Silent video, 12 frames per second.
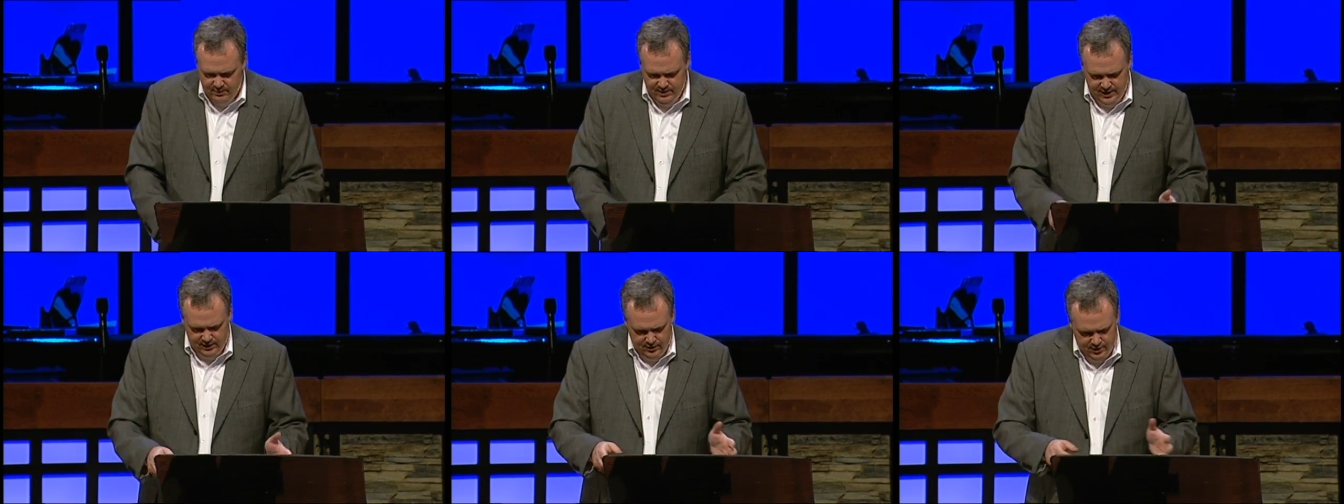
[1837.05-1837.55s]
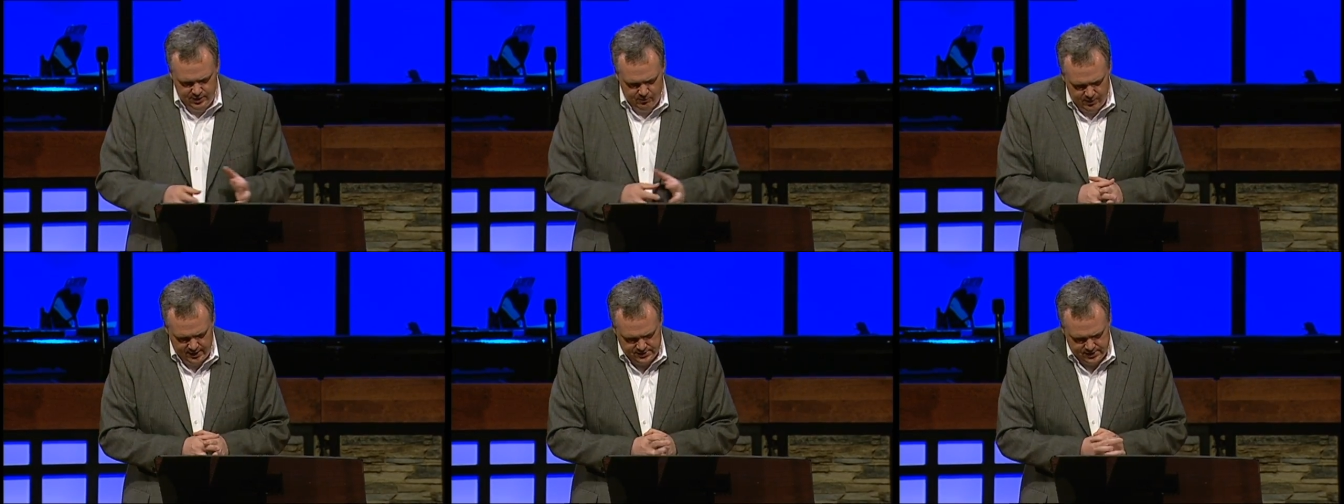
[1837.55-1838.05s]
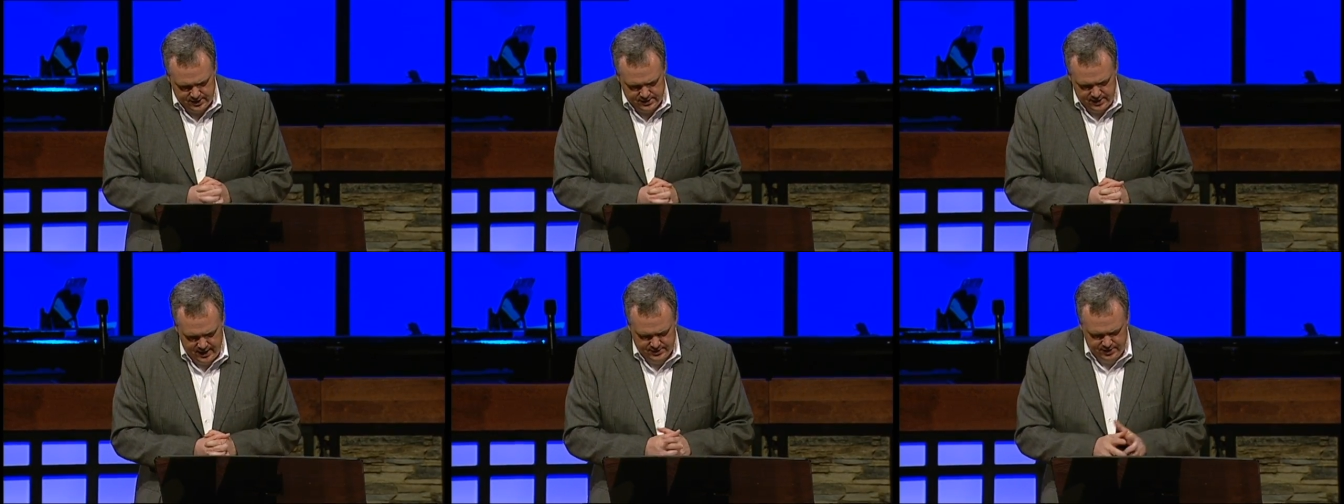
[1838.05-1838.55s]
And then look at what He says
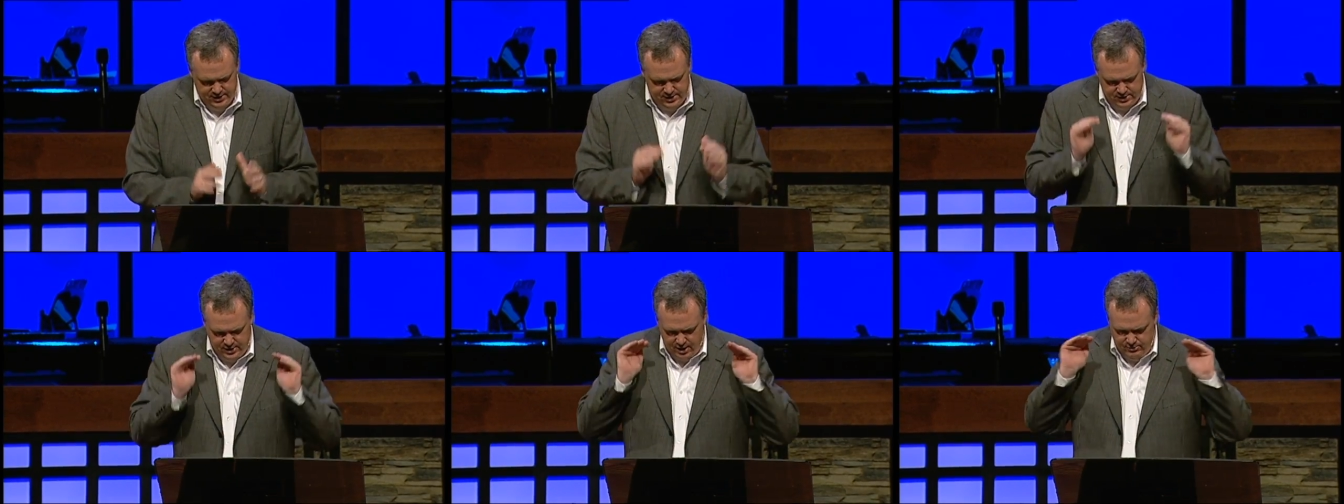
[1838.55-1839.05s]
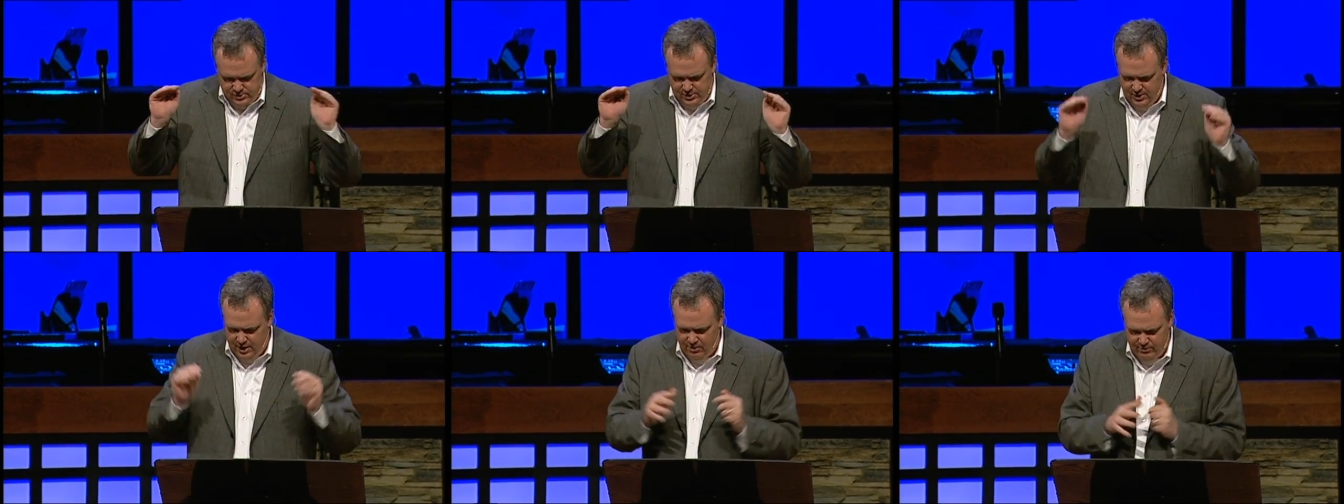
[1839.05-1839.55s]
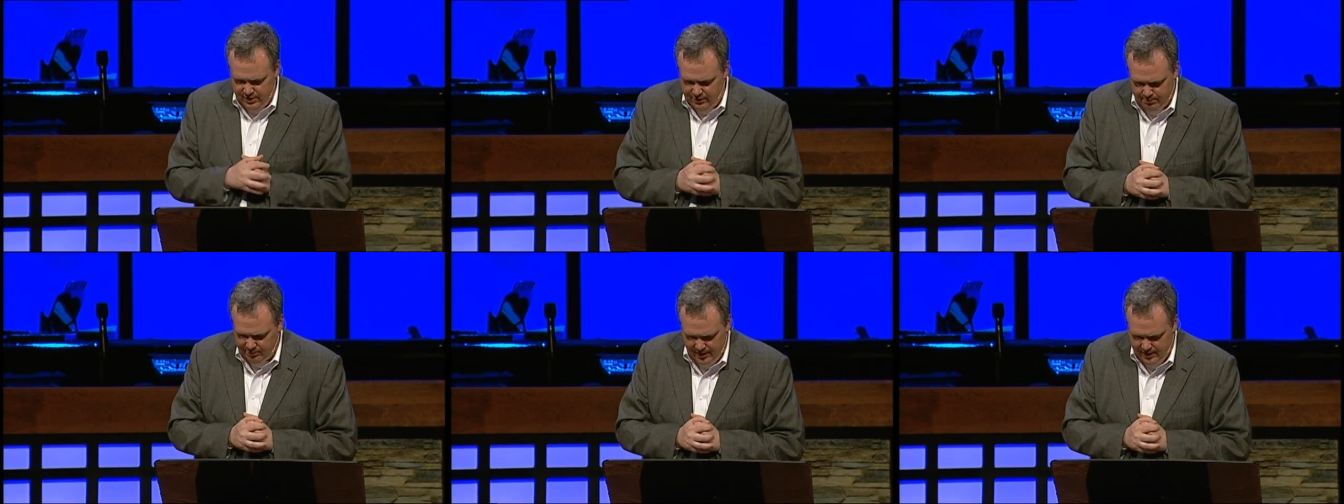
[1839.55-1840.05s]
next. He just goes to a whole
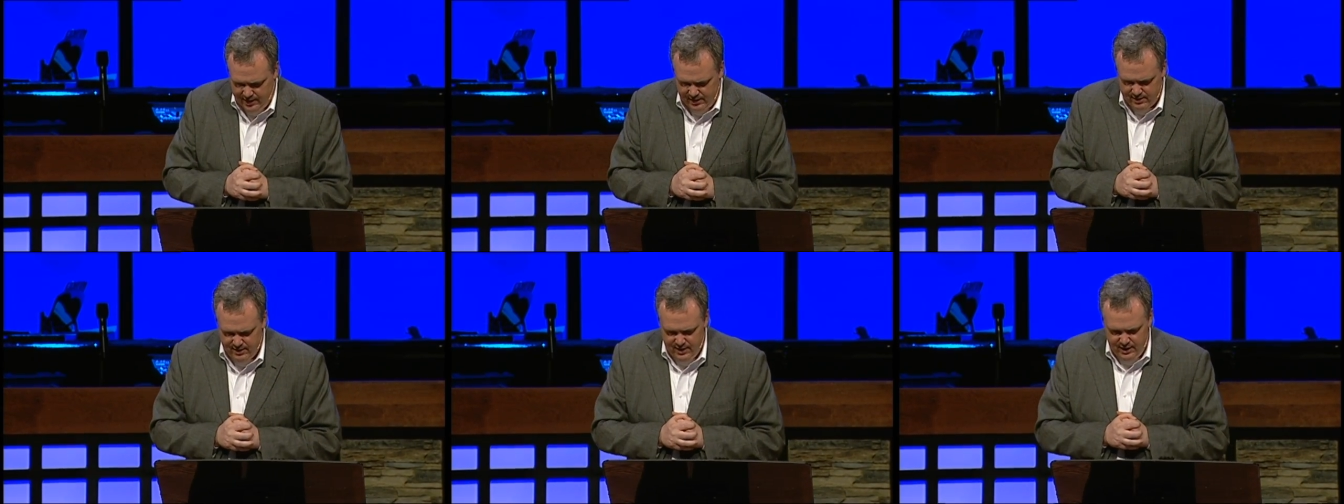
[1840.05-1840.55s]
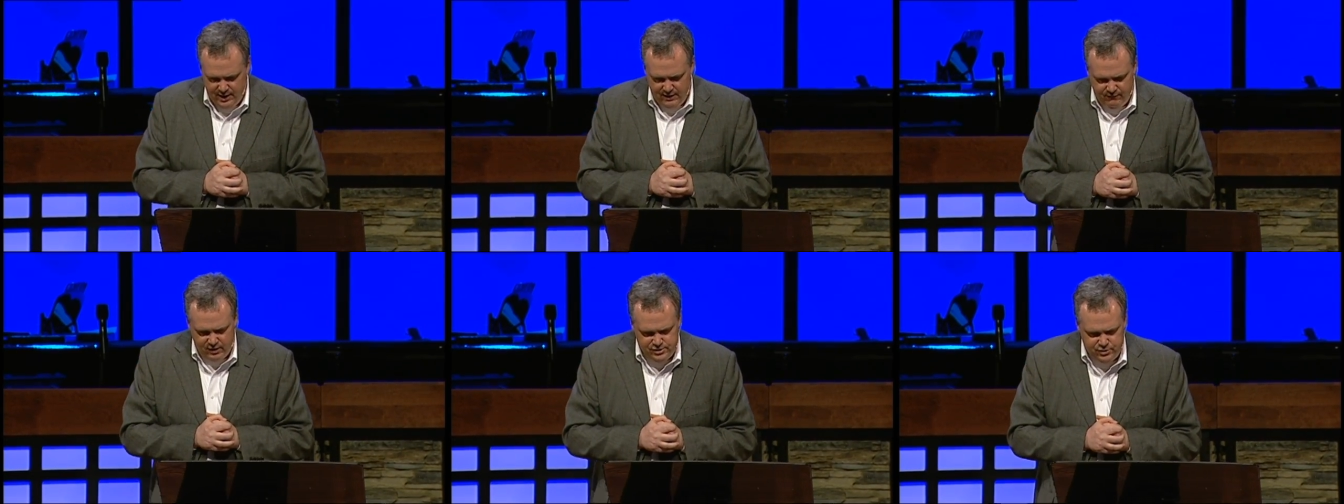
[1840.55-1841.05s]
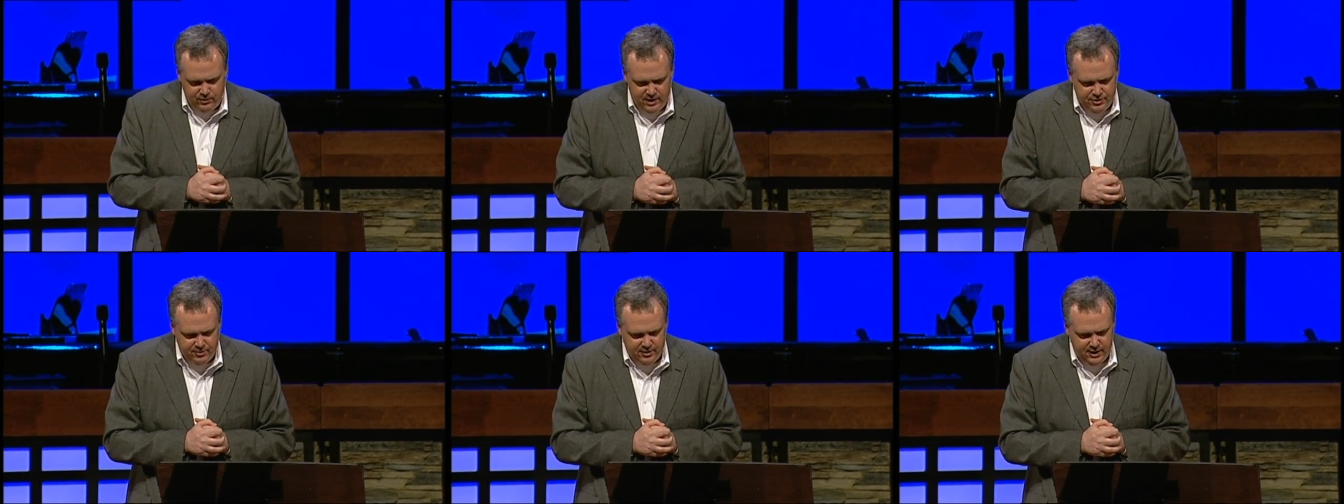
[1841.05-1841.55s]
other plane in verse
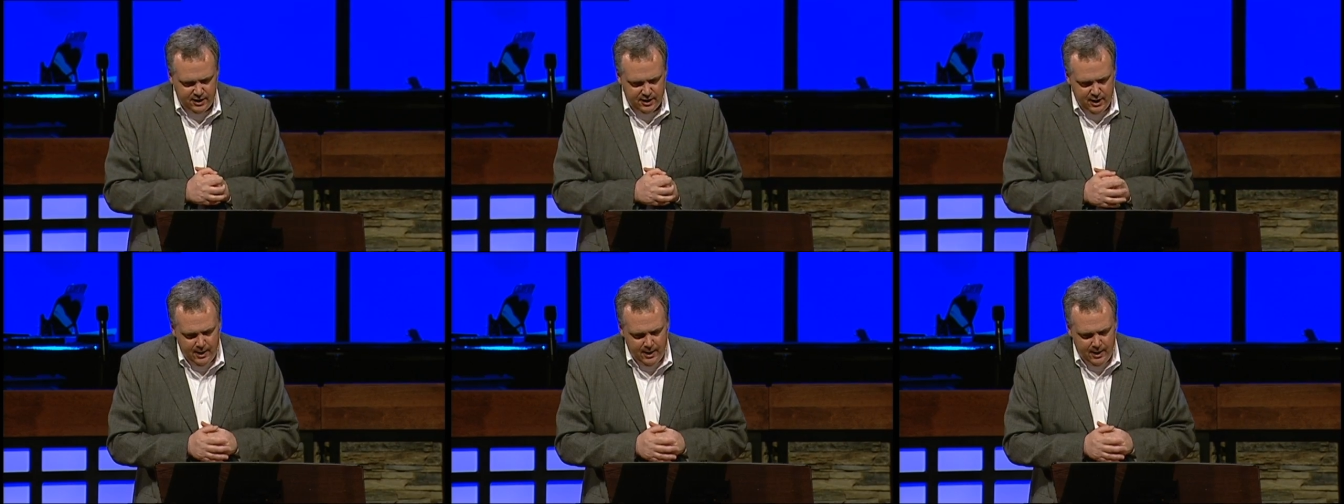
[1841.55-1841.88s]
23.